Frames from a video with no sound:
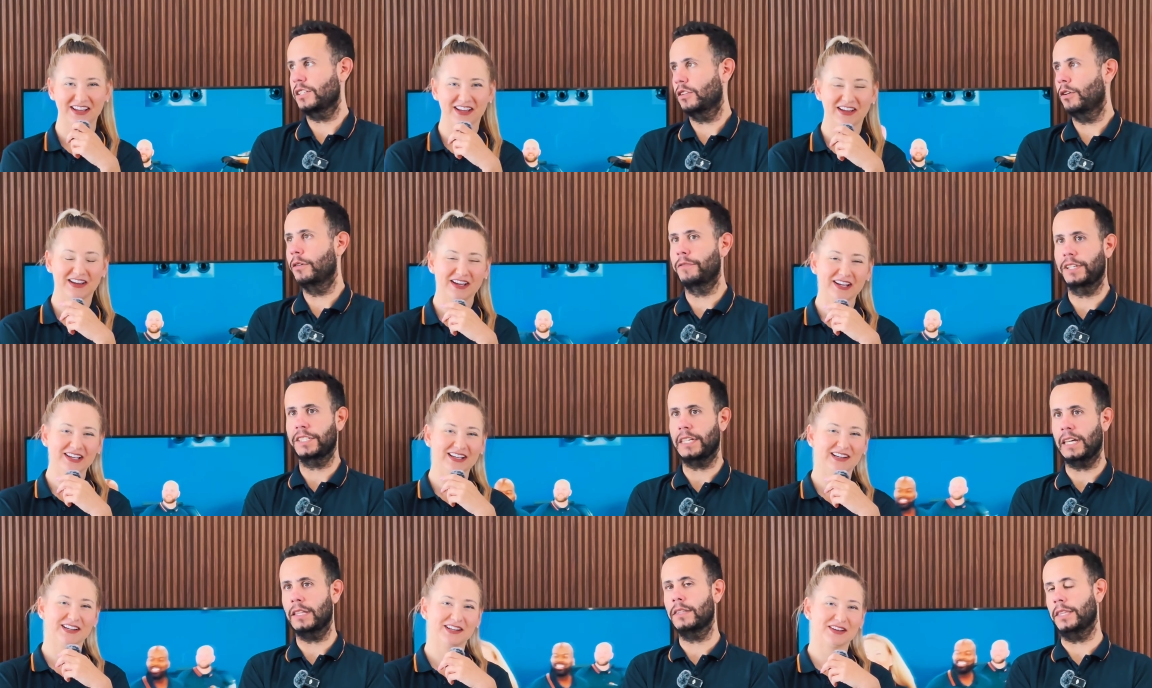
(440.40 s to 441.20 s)
Speaker 1: a lot of
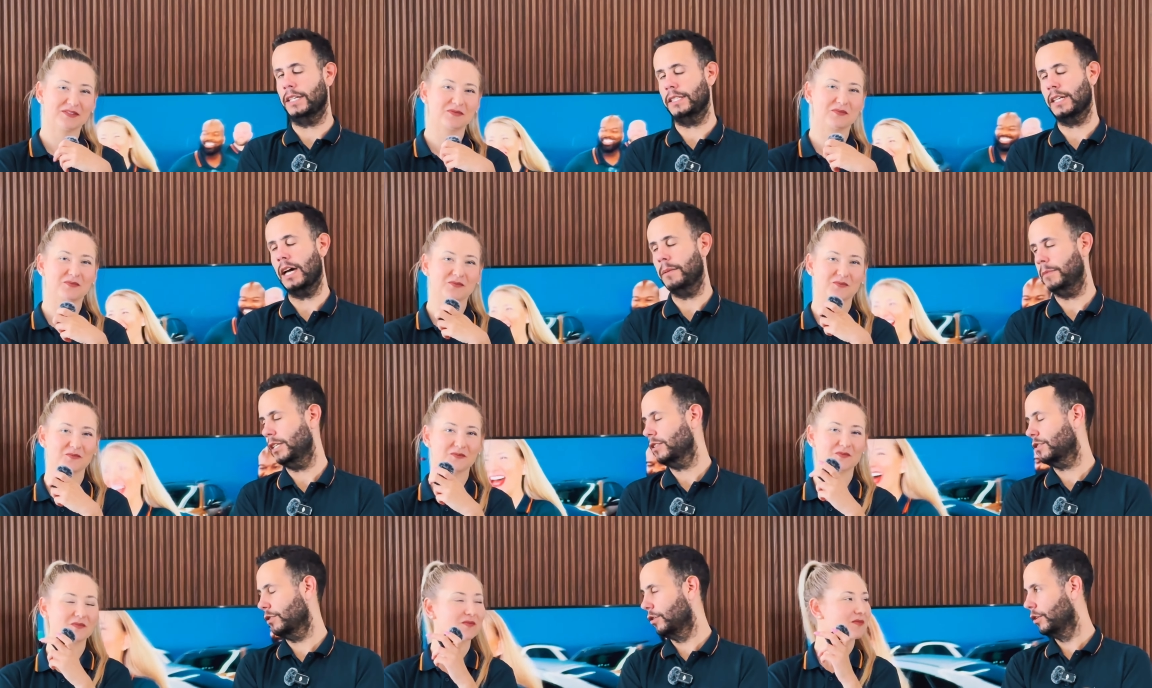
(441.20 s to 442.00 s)
exciting things
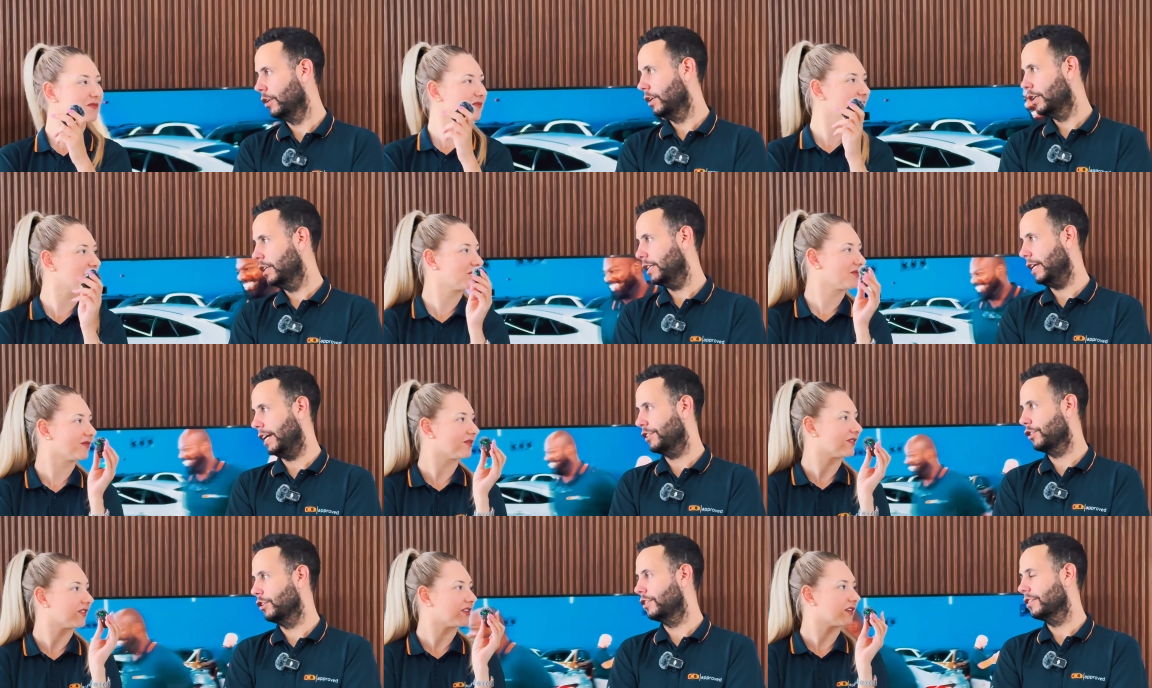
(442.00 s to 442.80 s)
happening. So, yeah,
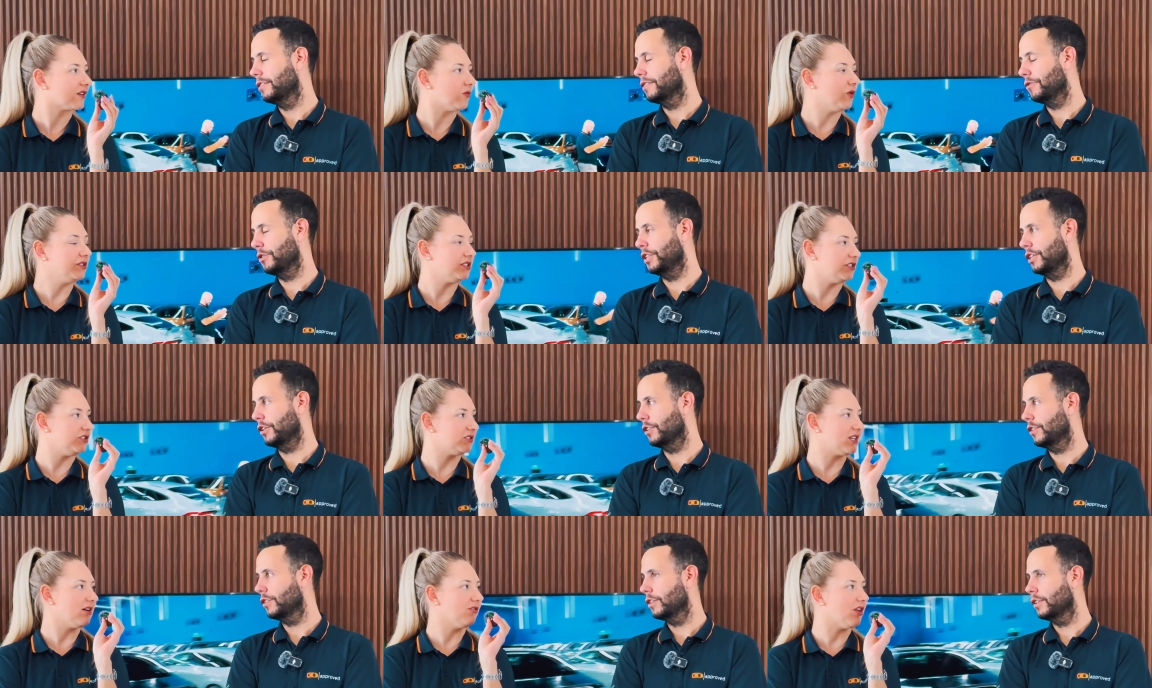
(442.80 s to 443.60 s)
it's good. What really did you
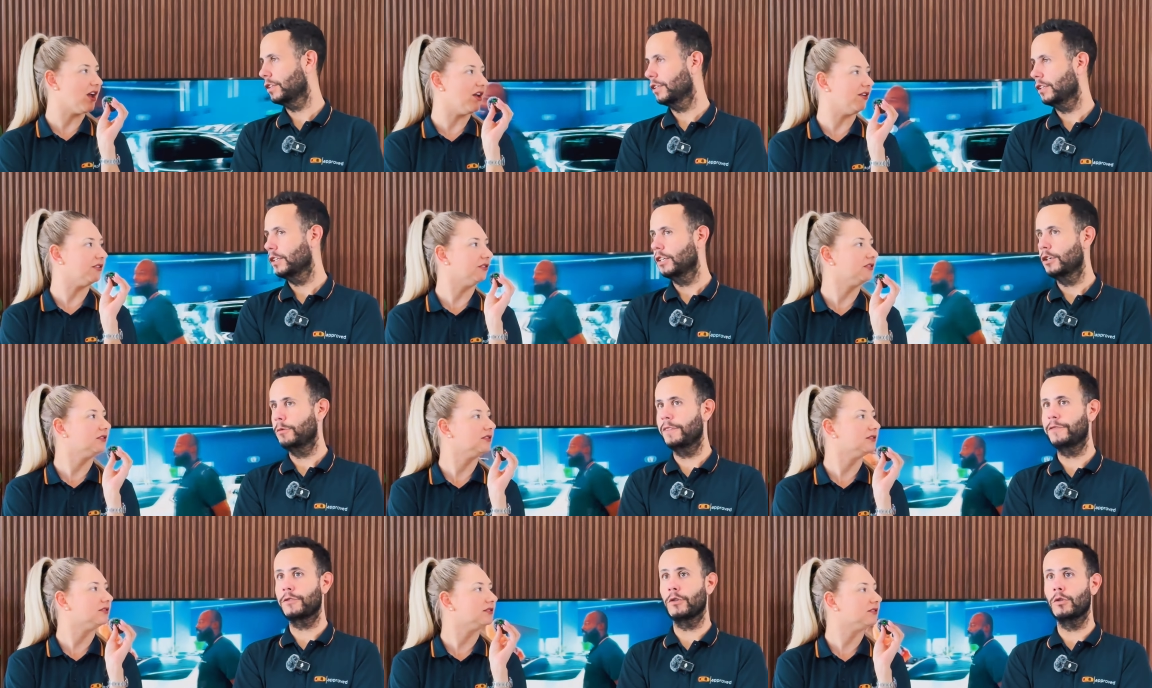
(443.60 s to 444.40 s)
good. sell though?
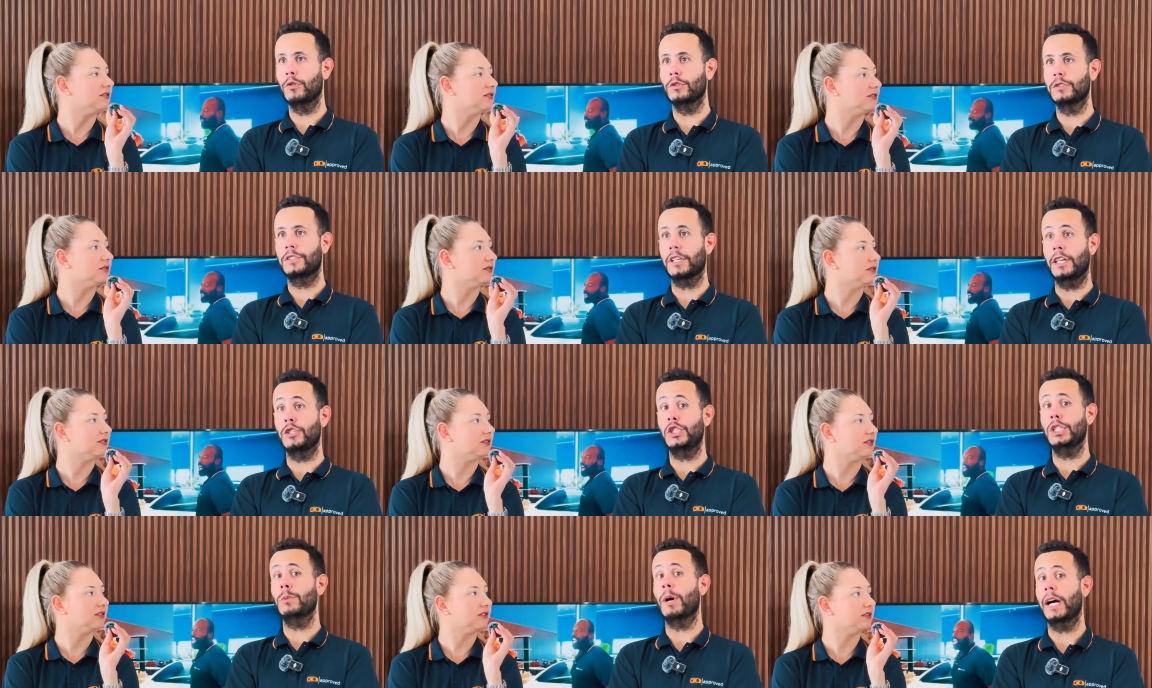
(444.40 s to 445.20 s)
We've sold a
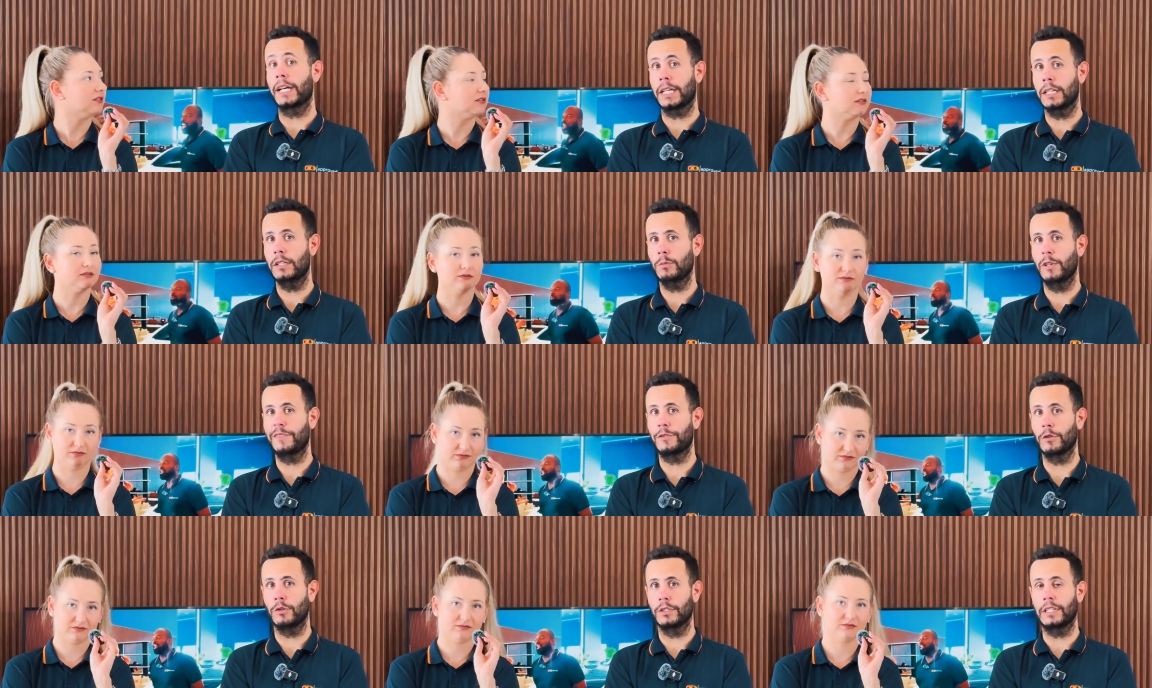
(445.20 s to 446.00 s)
G Wagon, we've
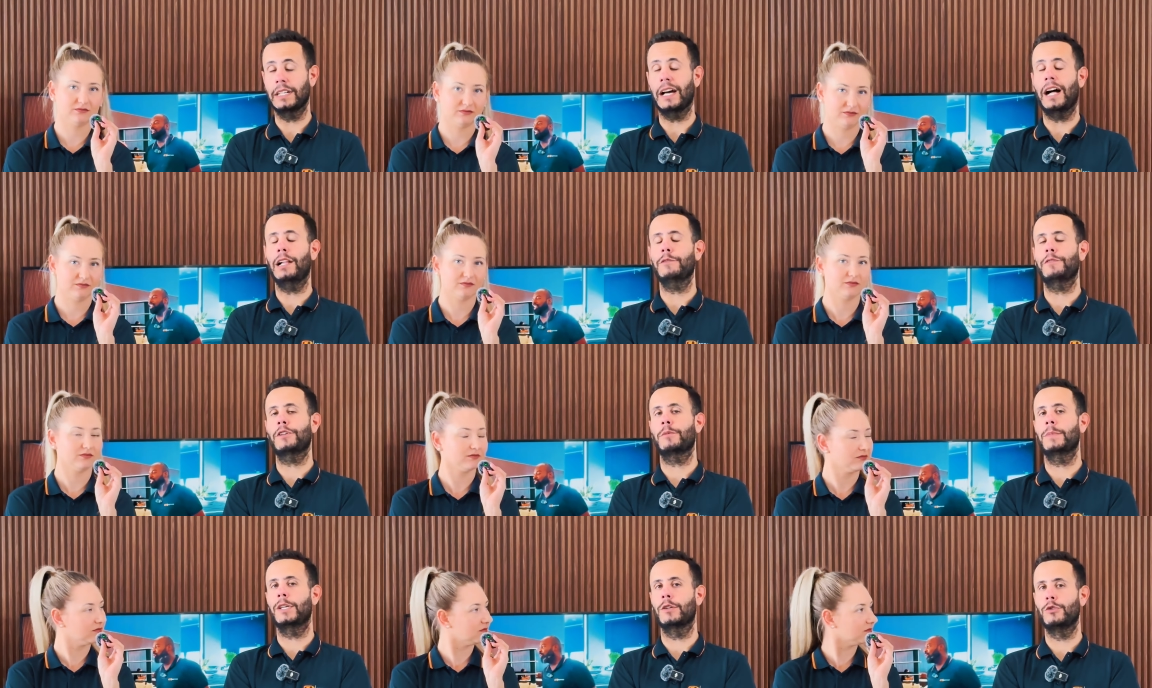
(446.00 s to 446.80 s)
sold an Alfa
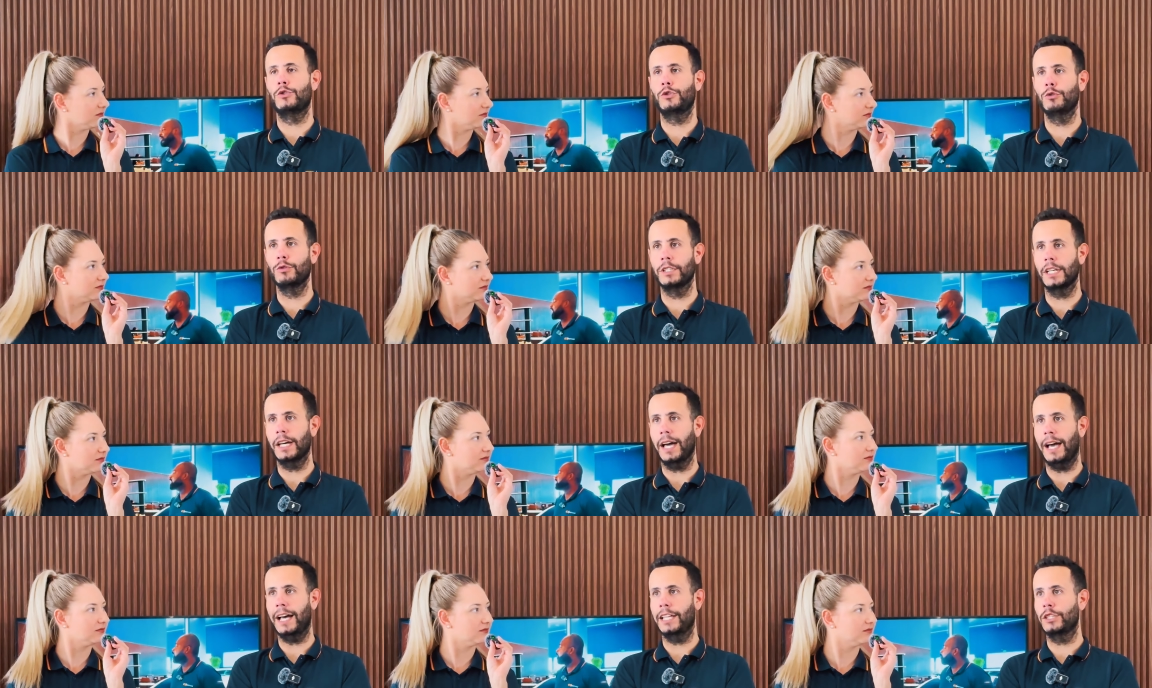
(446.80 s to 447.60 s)
Romeo
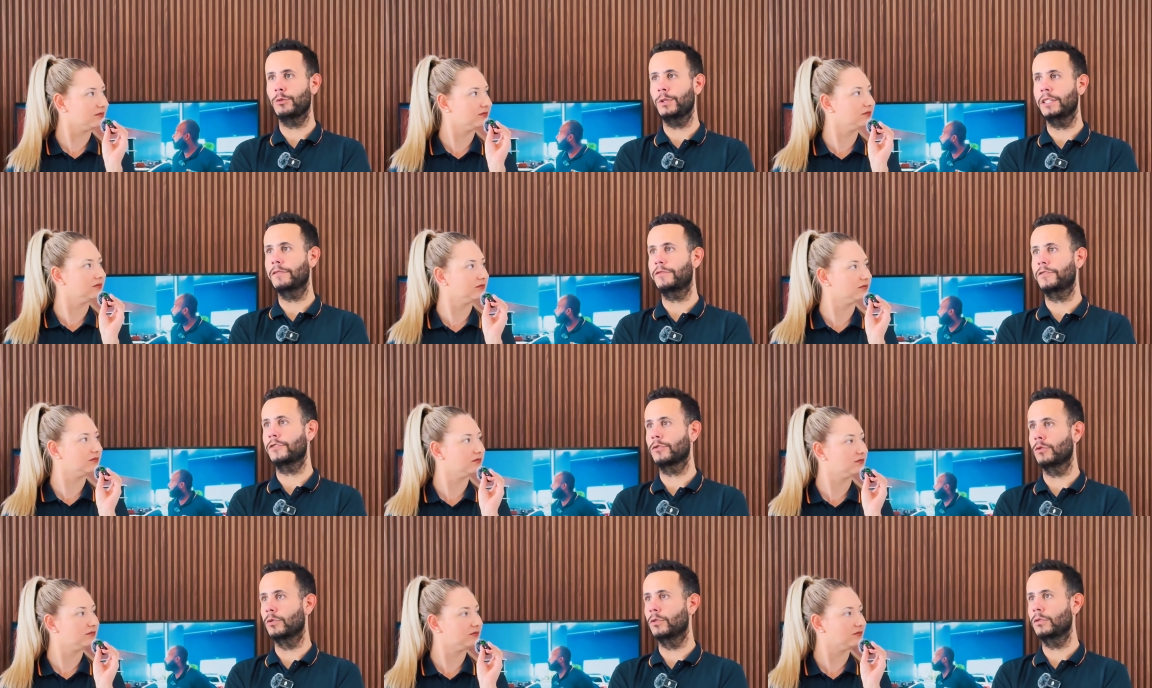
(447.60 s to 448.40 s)
Giulia, and we have
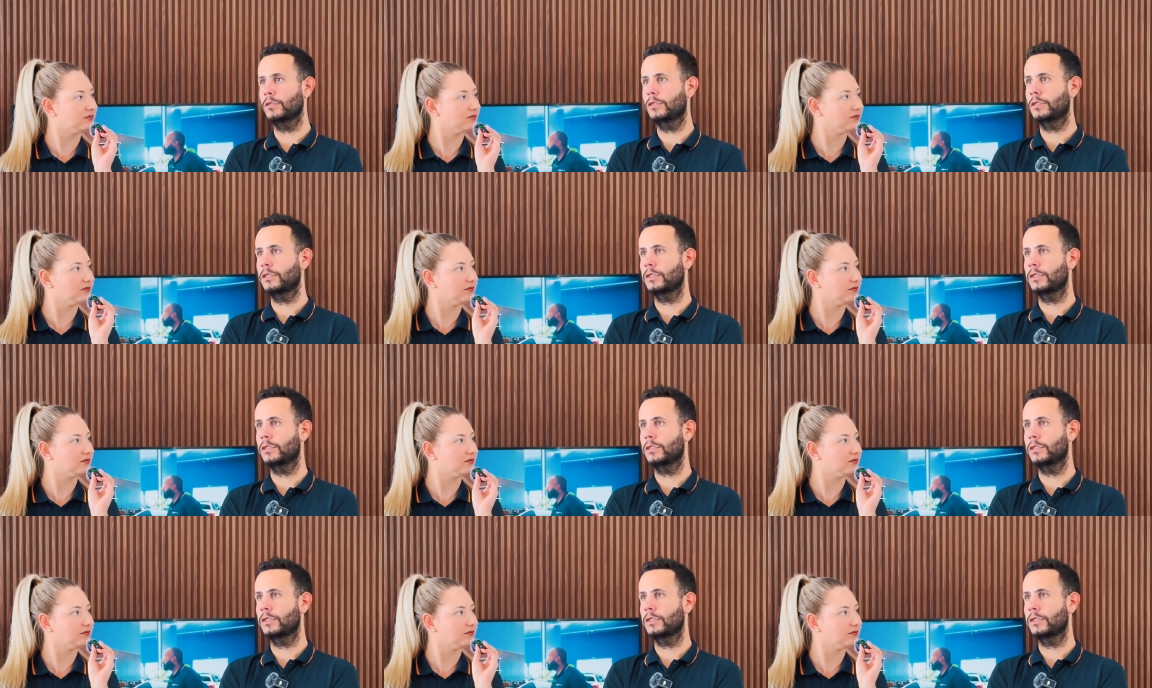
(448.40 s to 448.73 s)
sold.